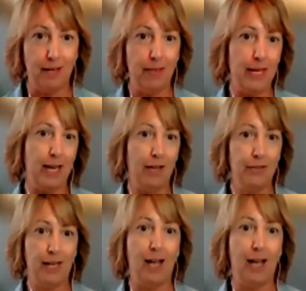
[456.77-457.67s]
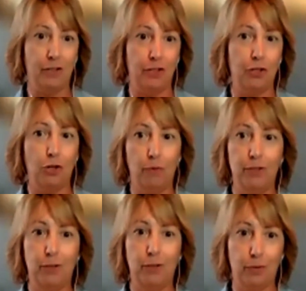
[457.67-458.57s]
and then he has to ask Jehovah
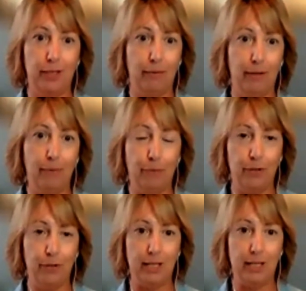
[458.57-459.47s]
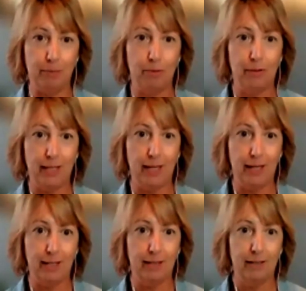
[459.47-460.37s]
to forgive him for eating the birthday
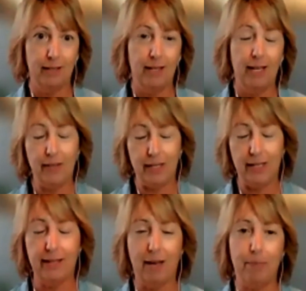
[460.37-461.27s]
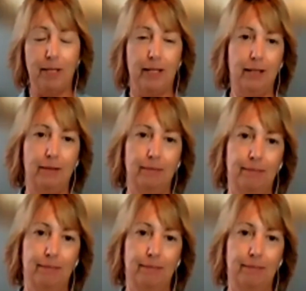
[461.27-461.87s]
cake, and then he's happy again.